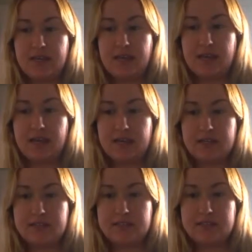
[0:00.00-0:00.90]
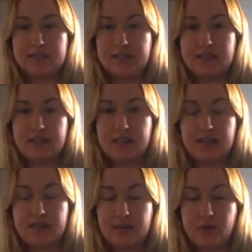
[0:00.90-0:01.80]
and
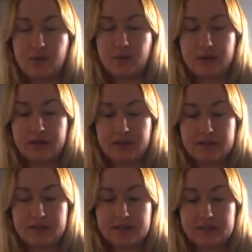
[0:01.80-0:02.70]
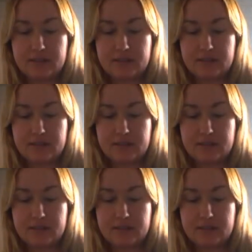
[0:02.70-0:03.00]
it was